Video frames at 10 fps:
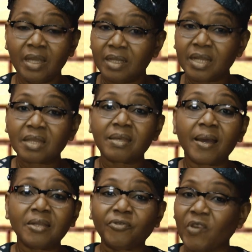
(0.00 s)
The
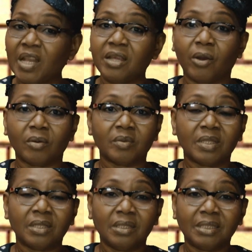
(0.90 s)
third failure
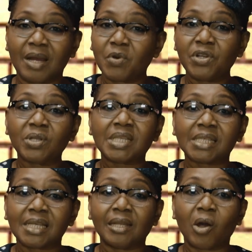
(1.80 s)
that we
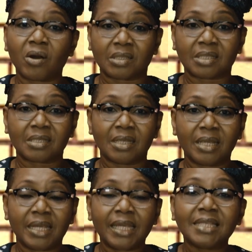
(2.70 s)
notice in Lot
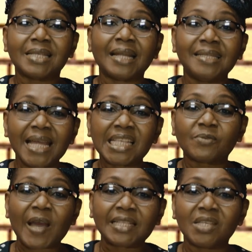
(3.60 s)
is that
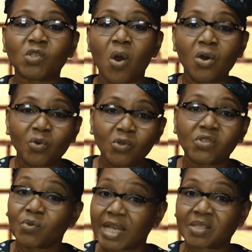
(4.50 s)
despite his uncle's
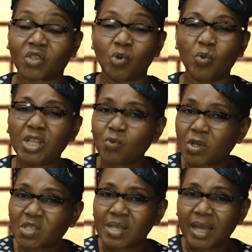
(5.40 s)
rescue, which
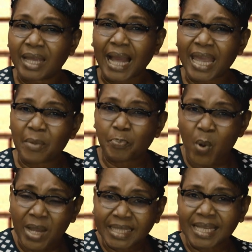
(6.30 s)
was a
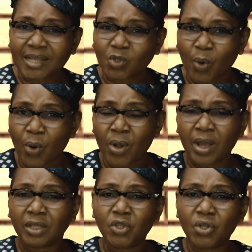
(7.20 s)
pointer to
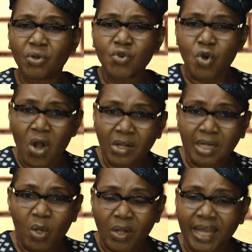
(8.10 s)
wrong
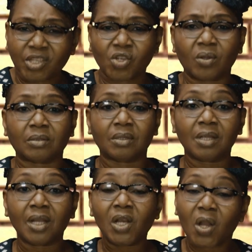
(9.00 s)
location,
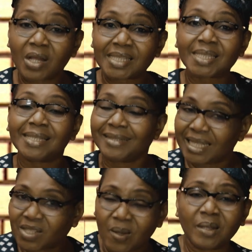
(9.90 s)
Lot still
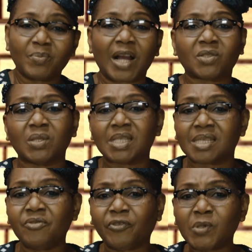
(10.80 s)
returned back to the
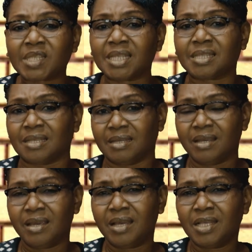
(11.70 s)
sinful city.
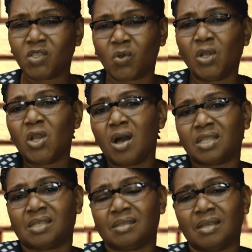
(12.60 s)
So Lot
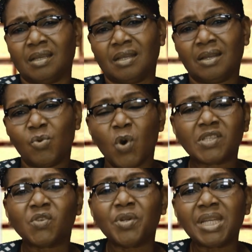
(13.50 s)
was
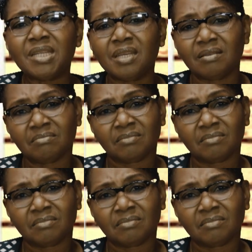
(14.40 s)
greedy